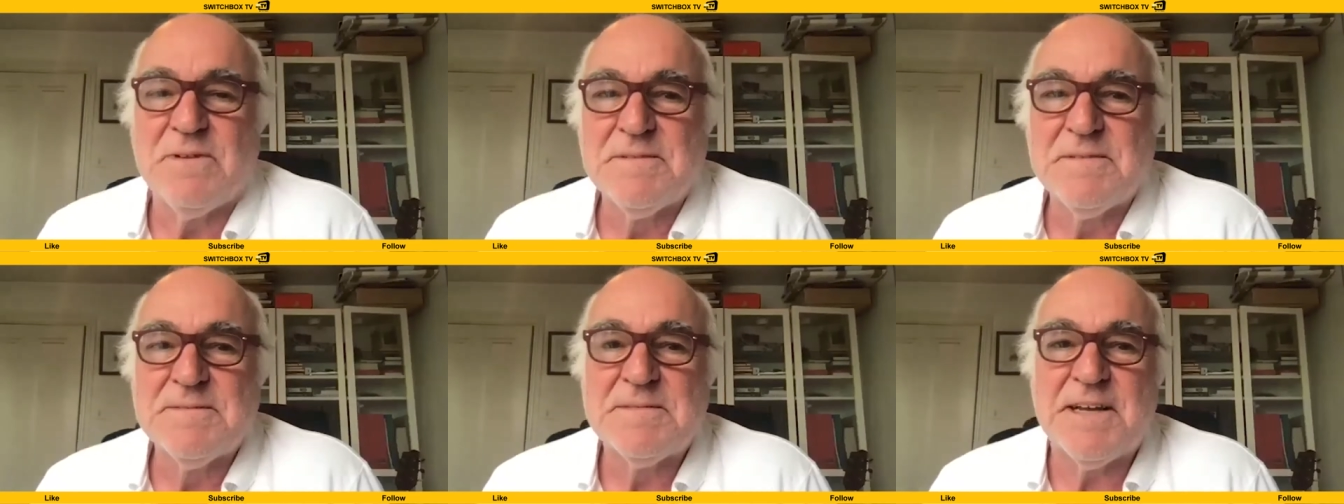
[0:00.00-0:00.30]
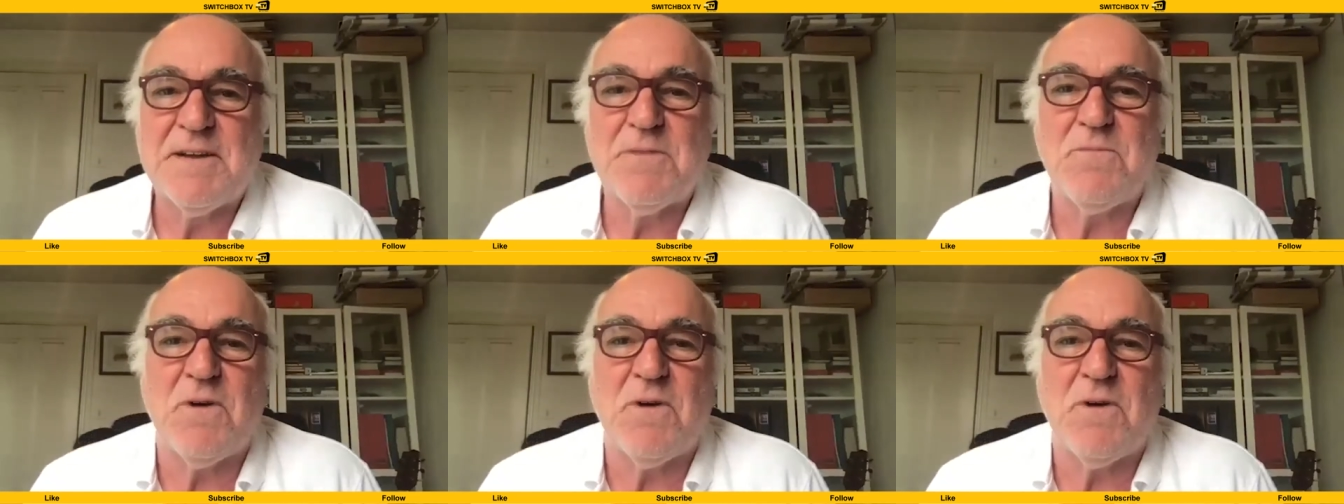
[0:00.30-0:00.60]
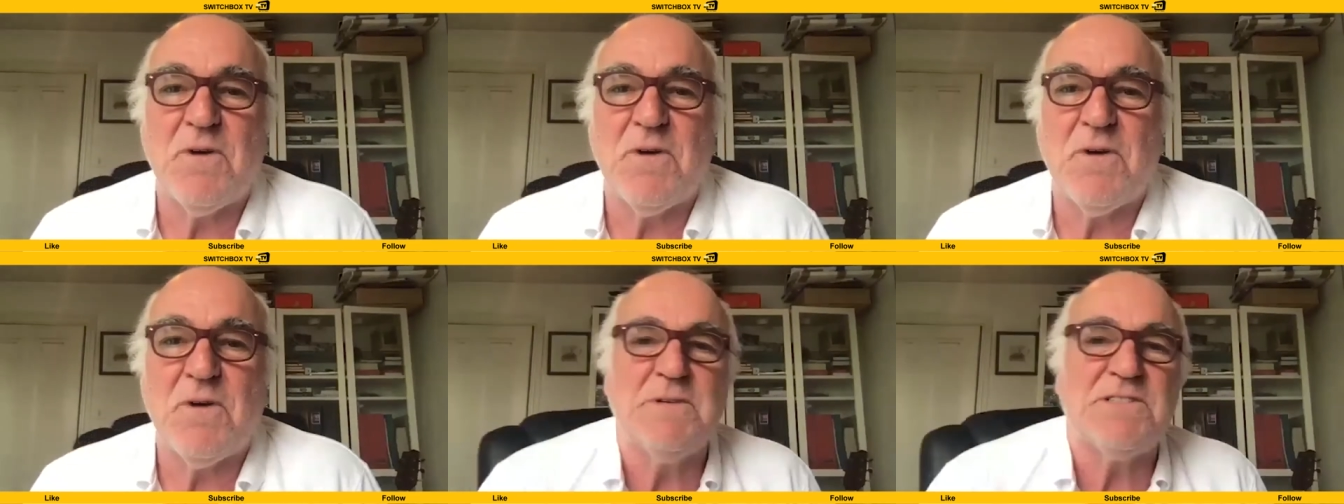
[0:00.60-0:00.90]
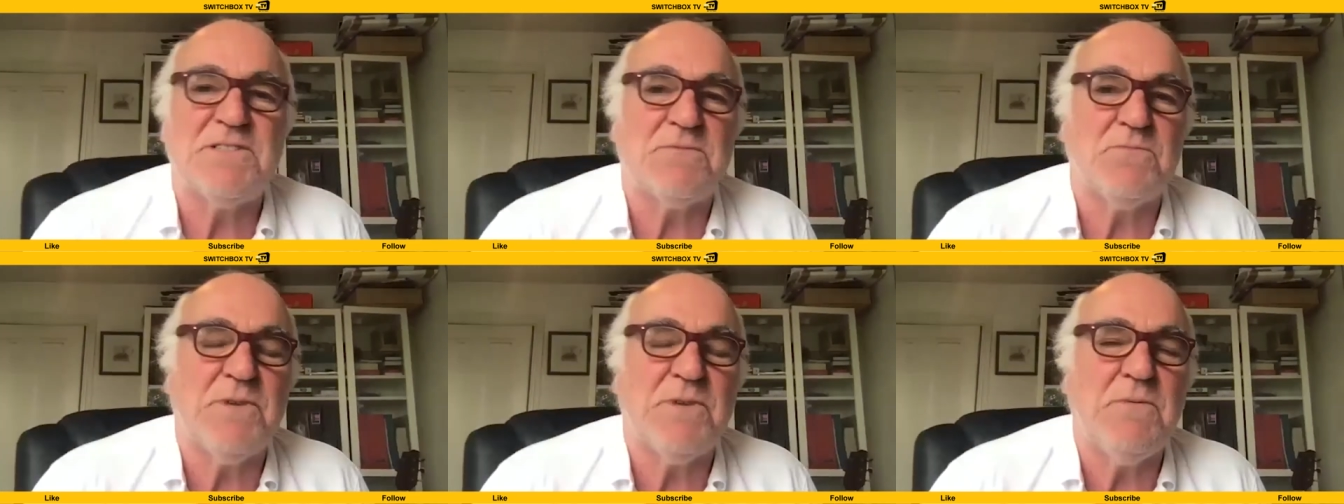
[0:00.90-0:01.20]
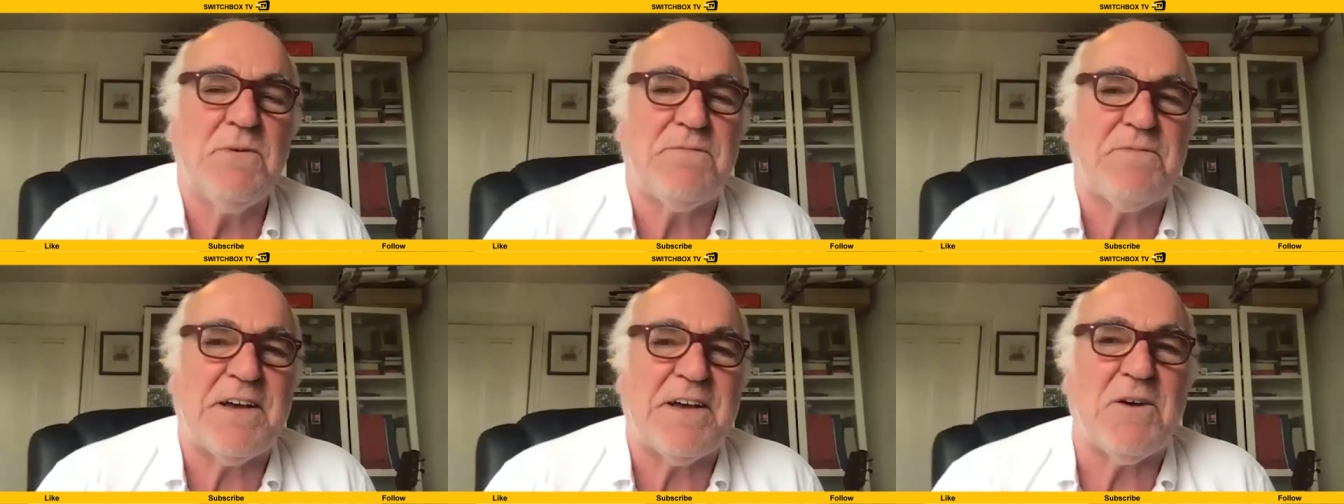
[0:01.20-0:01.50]
It was. We
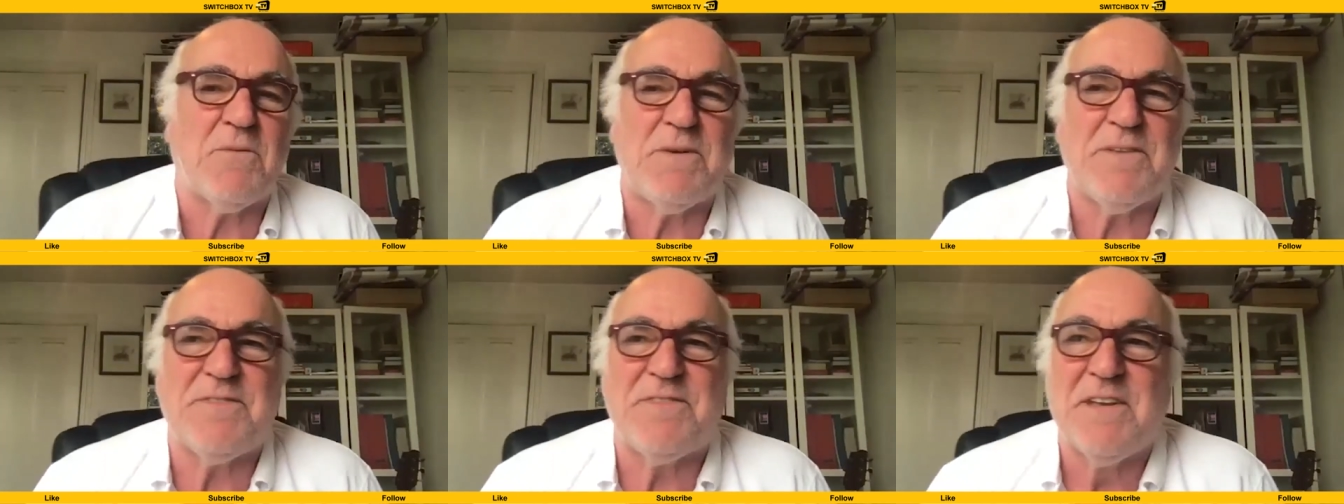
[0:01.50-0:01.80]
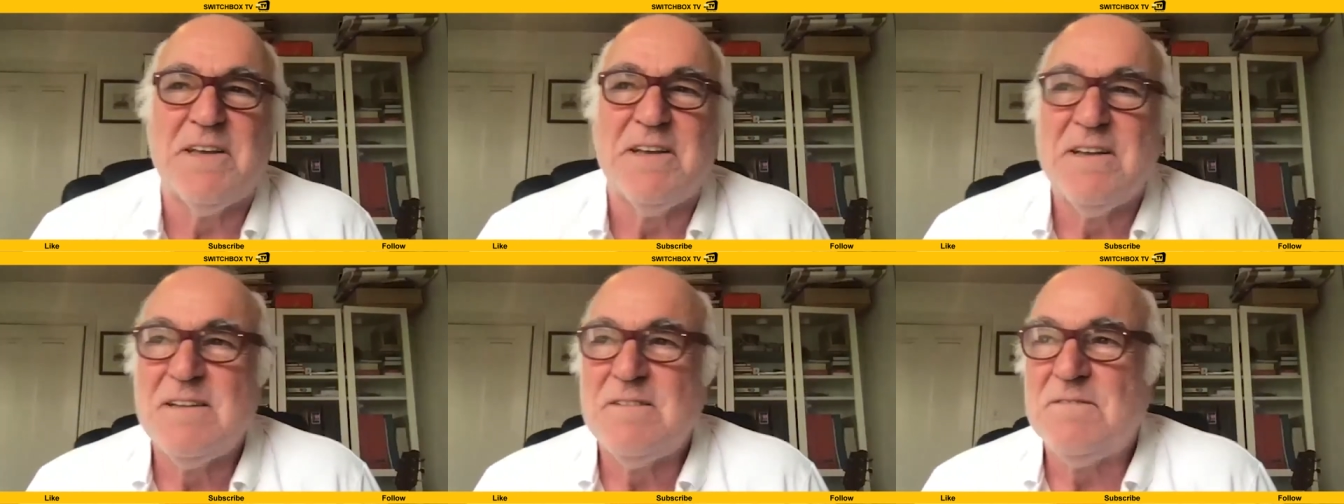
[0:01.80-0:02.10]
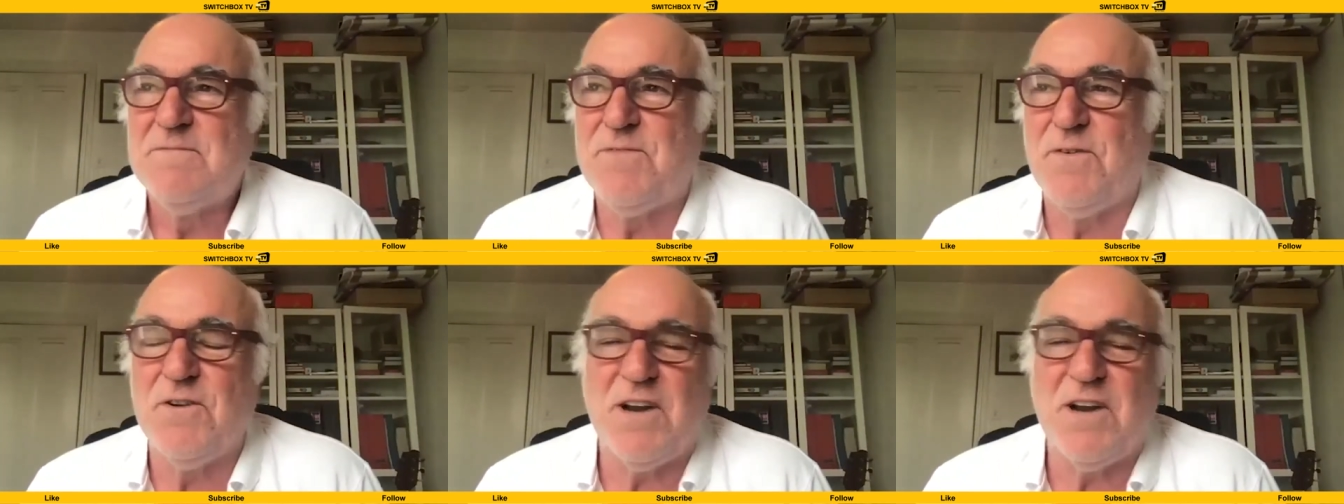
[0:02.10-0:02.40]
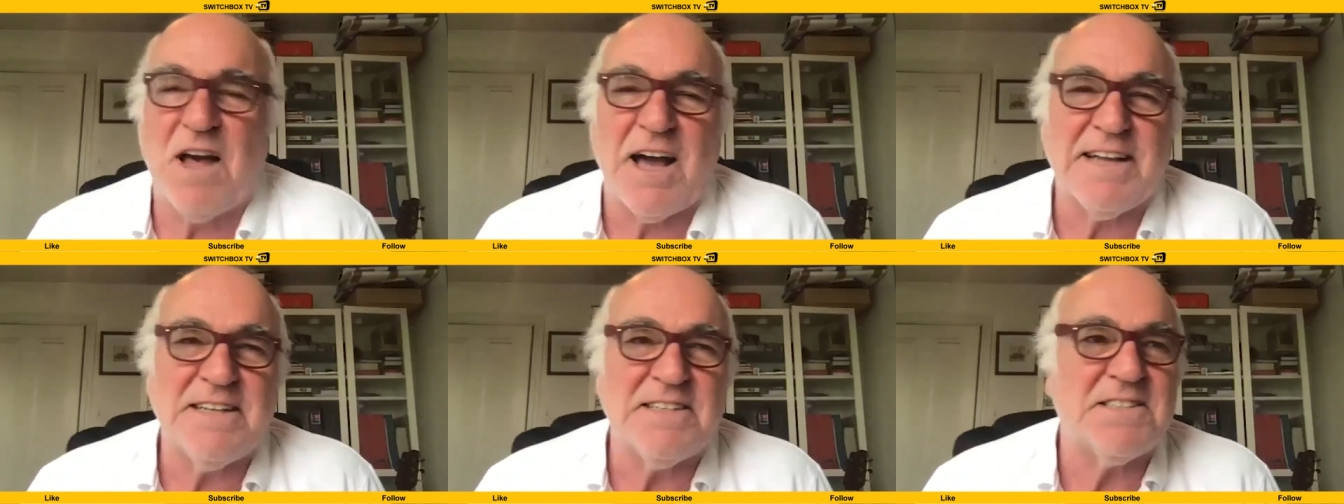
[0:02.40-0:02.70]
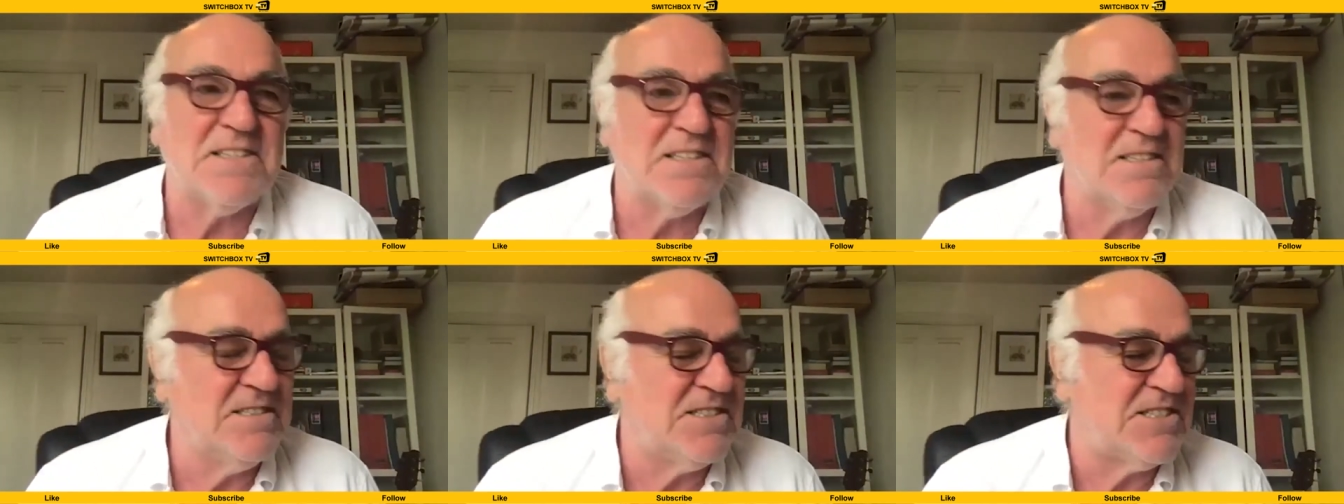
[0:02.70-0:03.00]
were fed up with
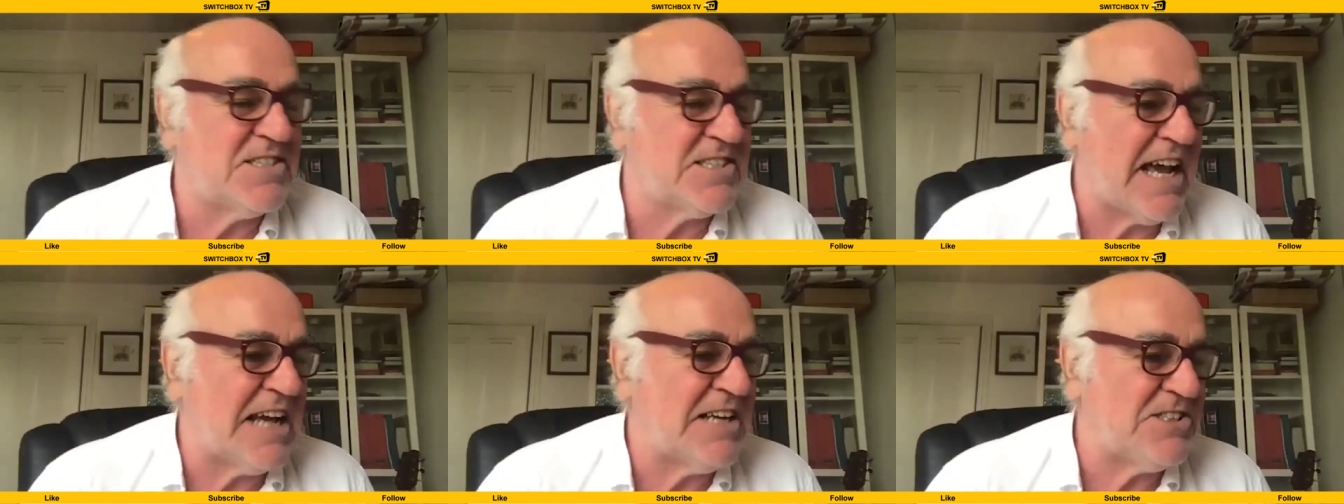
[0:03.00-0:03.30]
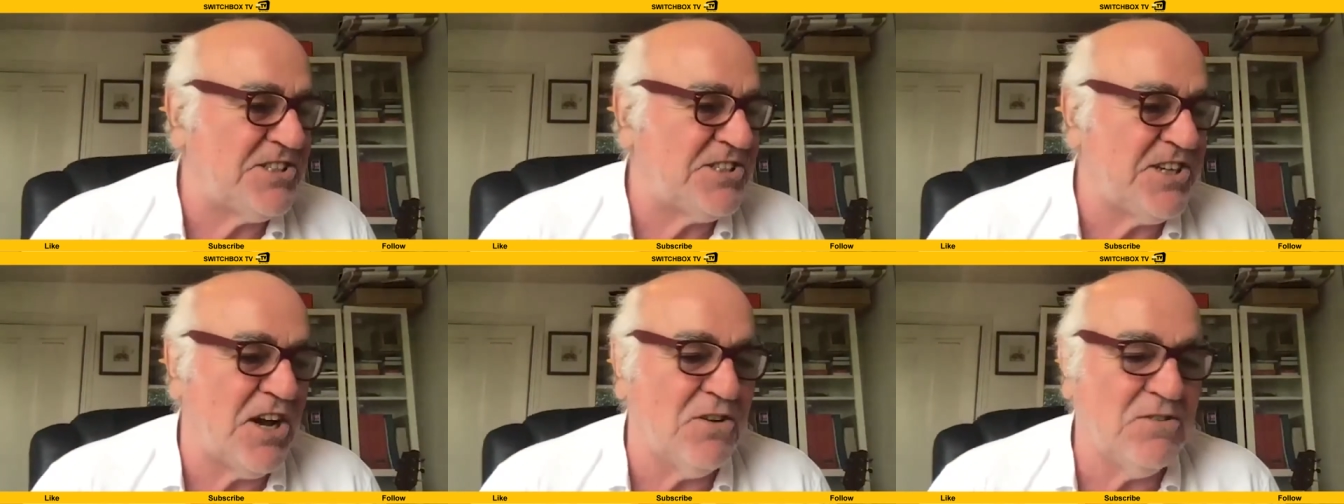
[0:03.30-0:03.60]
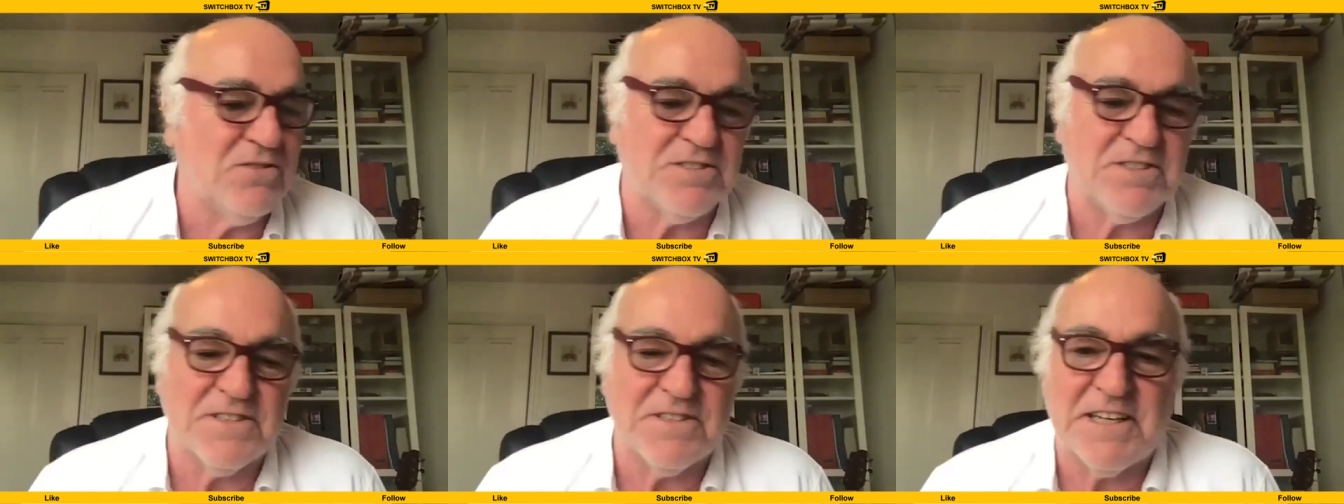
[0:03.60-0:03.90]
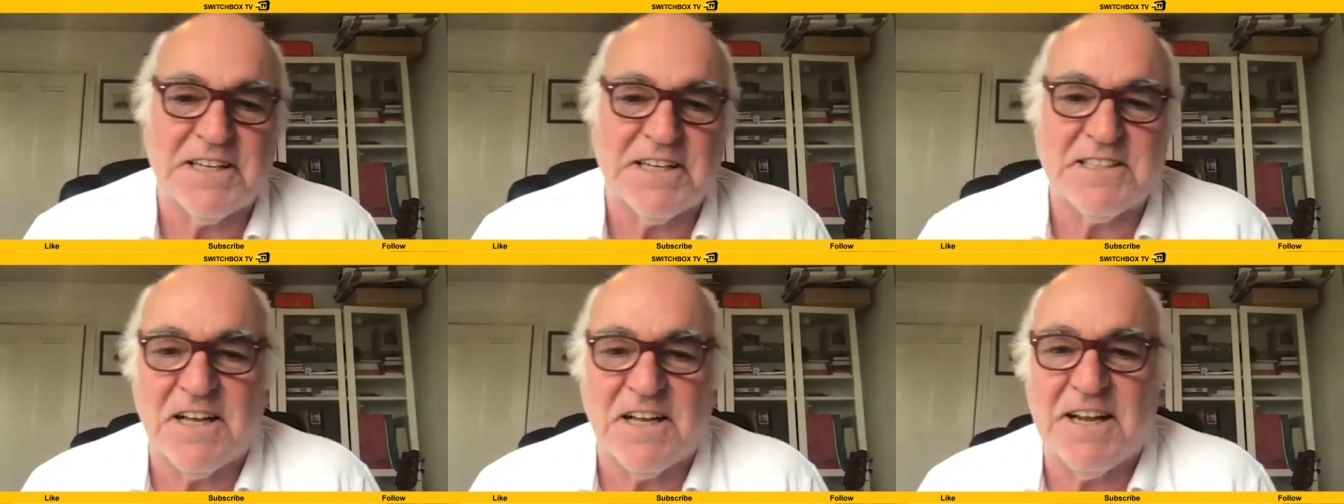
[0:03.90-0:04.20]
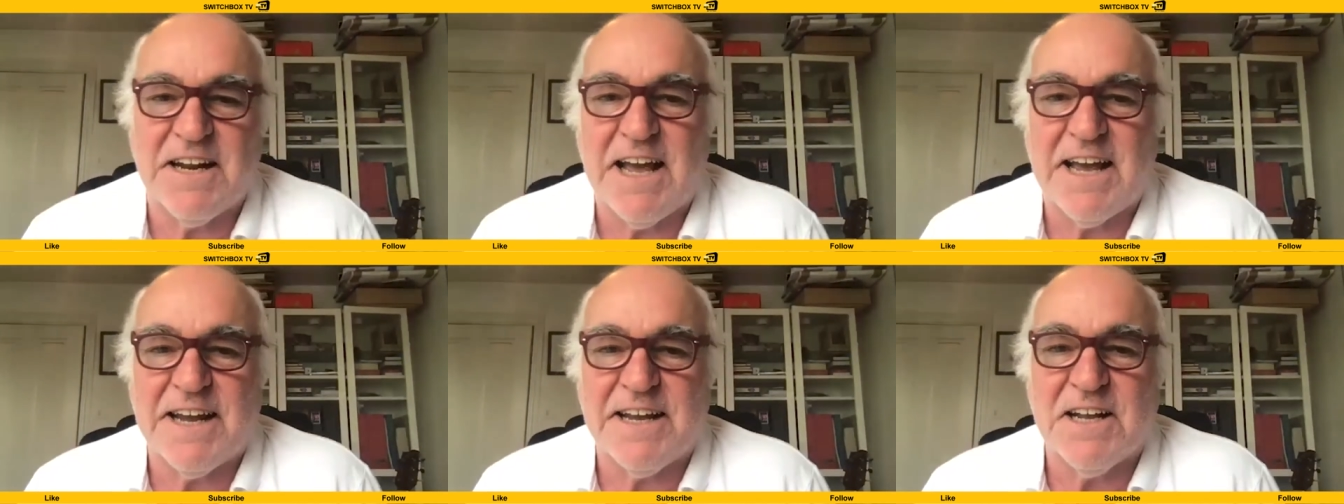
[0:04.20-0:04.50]
footlights and sketch shows and things like that.